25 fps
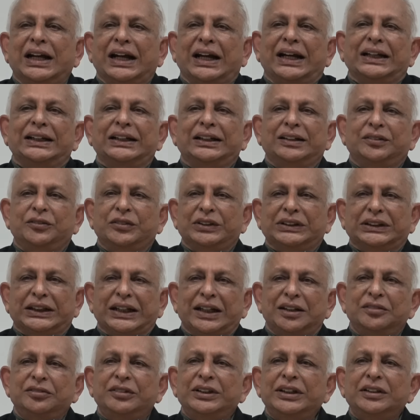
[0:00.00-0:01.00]
And with
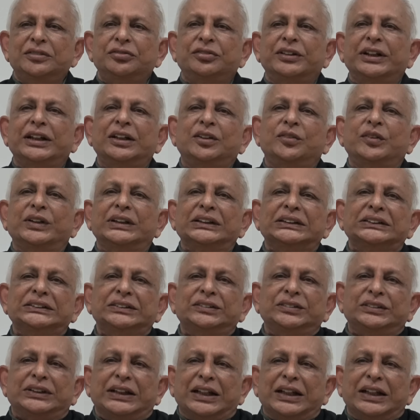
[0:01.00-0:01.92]
every frequency,